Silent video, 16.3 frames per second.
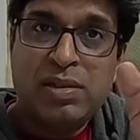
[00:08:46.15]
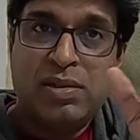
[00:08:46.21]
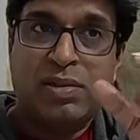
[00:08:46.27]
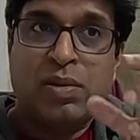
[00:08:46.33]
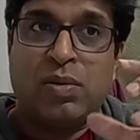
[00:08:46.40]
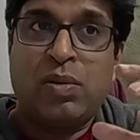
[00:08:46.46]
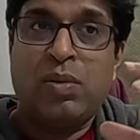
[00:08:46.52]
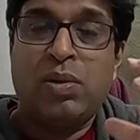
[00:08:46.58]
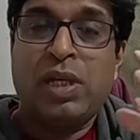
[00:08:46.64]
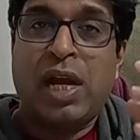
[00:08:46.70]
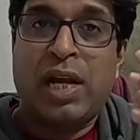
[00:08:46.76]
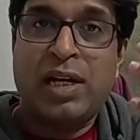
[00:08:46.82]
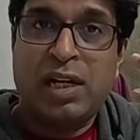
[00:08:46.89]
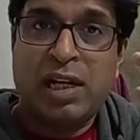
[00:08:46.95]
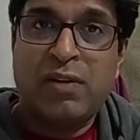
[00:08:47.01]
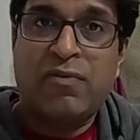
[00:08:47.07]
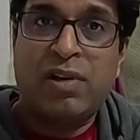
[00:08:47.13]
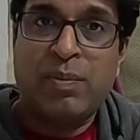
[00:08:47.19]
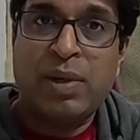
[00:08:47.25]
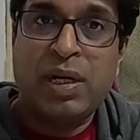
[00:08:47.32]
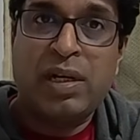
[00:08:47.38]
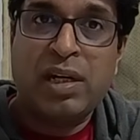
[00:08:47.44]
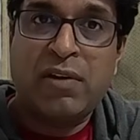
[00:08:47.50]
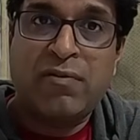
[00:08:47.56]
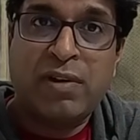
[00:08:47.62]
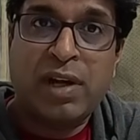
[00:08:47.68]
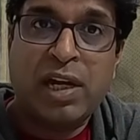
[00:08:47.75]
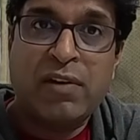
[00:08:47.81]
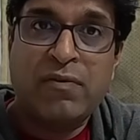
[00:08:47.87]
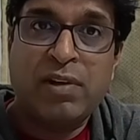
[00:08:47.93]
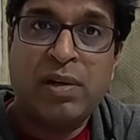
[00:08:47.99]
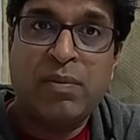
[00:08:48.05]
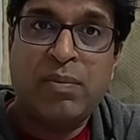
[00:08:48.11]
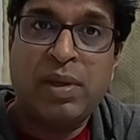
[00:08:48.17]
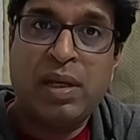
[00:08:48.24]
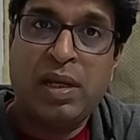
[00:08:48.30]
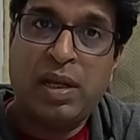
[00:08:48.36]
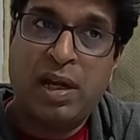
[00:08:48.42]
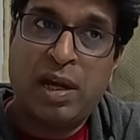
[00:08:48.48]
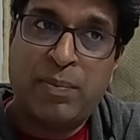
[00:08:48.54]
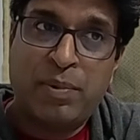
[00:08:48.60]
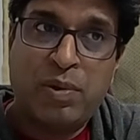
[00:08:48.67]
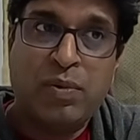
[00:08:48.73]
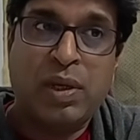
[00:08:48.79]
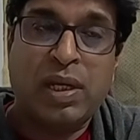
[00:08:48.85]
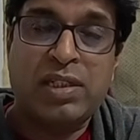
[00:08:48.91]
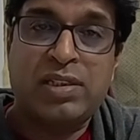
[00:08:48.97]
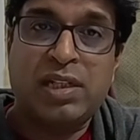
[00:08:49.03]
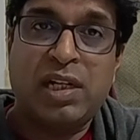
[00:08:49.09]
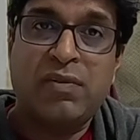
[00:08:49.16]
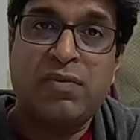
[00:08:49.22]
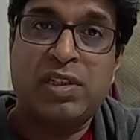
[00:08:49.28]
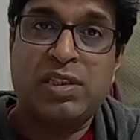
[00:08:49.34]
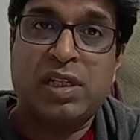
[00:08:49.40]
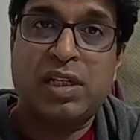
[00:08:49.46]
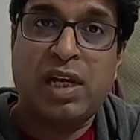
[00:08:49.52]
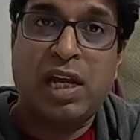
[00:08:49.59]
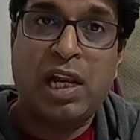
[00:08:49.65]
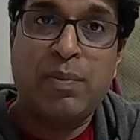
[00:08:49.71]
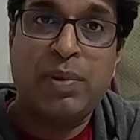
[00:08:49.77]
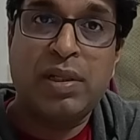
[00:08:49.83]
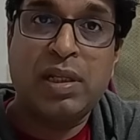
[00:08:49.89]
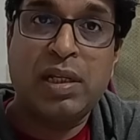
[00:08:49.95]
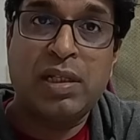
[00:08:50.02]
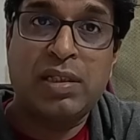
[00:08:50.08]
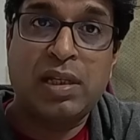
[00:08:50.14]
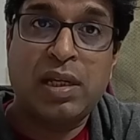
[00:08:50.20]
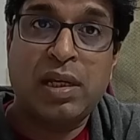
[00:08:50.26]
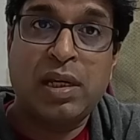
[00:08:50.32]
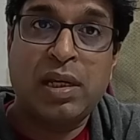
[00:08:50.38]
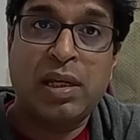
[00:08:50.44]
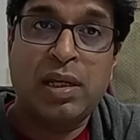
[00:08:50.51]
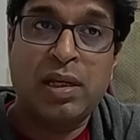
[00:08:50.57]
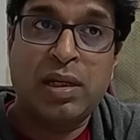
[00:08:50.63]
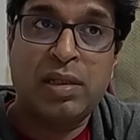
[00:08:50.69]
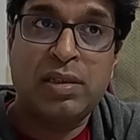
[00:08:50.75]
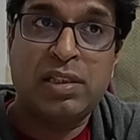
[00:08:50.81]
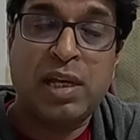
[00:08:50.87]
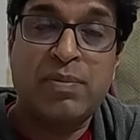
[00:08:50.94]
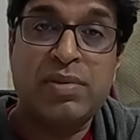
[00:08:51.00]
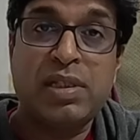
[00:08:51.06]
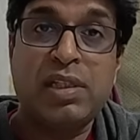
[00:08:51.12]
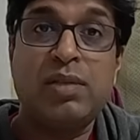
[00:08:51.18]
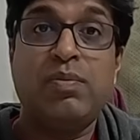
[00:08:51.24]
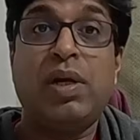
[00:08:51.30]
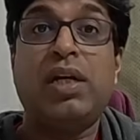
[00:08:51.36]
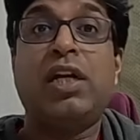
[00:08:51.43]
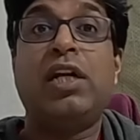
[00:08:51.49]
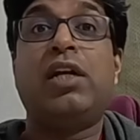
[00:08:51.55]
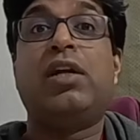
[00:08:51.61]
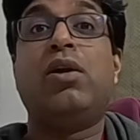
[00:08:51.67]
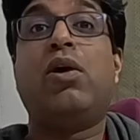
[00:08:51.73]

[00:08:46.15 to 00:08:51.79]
So the anti-inflammatory effect will be up to extent, which can help in this sepsis, but it